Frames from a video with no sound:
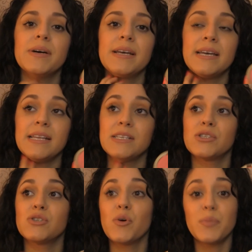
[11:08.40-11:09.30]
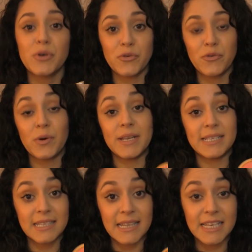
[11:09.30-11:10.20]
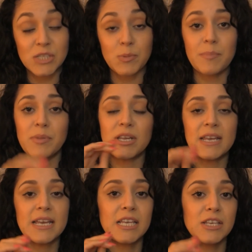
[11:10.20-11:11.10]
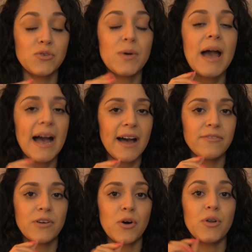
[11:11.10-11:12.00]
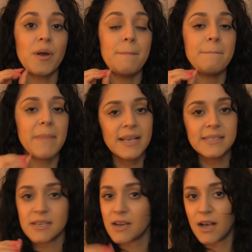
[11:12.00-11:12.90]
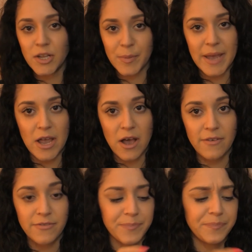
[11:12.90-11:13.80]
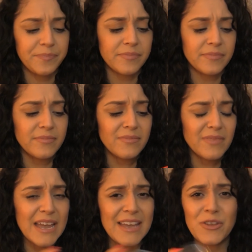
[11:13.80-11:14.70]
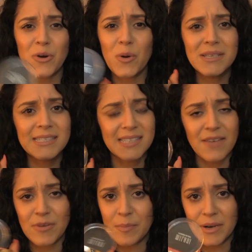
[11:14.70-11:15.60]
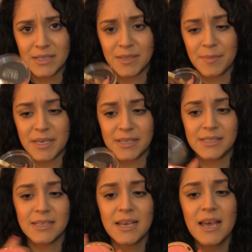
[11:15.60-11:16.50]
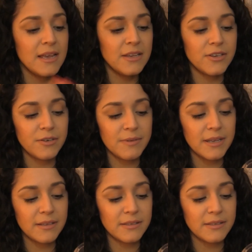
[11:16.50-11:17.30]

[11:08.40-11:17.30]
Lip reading: It is so beautiful. It is the lightest one, but you have an amazing color payoff. And they're only $7 a piece. You know what?